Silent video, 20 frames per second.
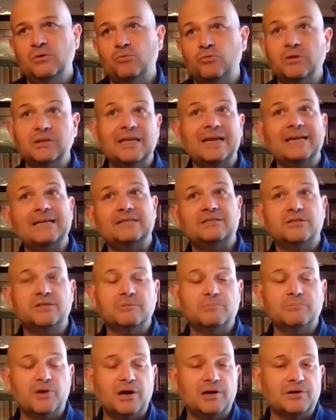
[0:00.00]
relate it to
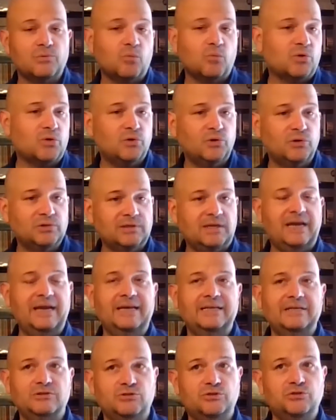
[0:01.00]
the broader world
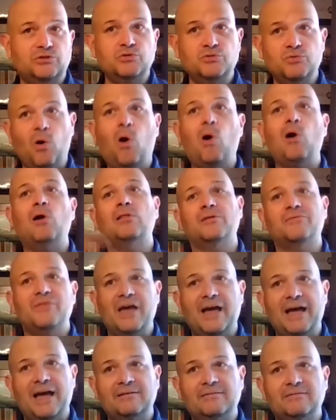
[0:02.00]
and do all of
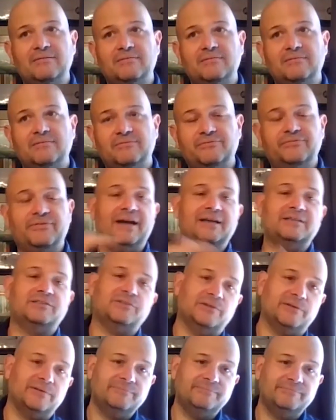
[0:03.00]
that
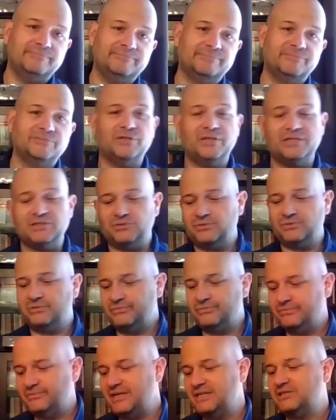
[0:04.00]
faster. So
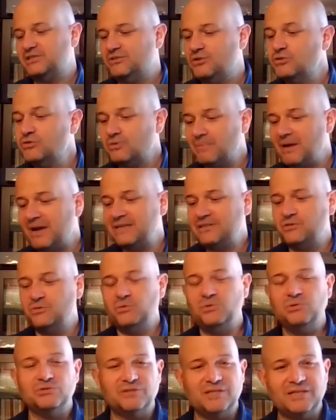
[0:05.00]
that's that's those are my
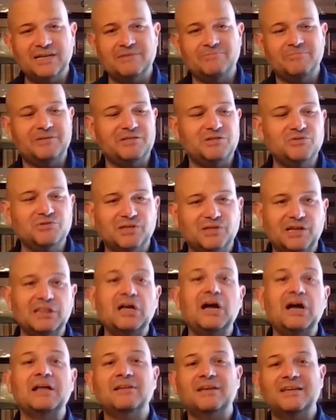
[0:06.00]
tools that I've been using a
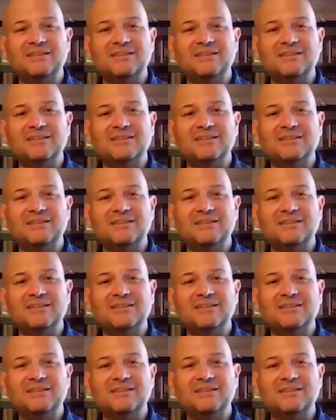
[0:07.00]
lot